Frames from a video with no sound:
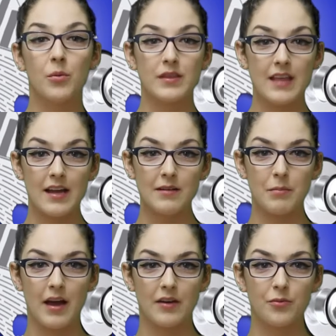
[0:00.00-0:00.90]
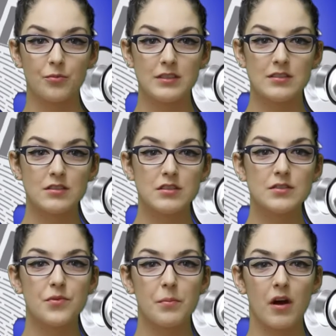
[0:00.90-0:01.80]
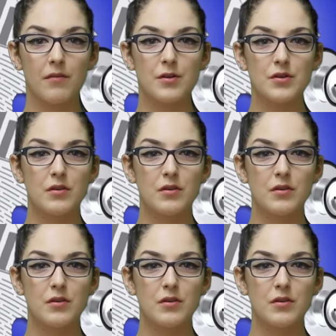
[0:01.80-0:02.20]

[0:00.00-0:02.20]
With that in mind, researchers from Harvard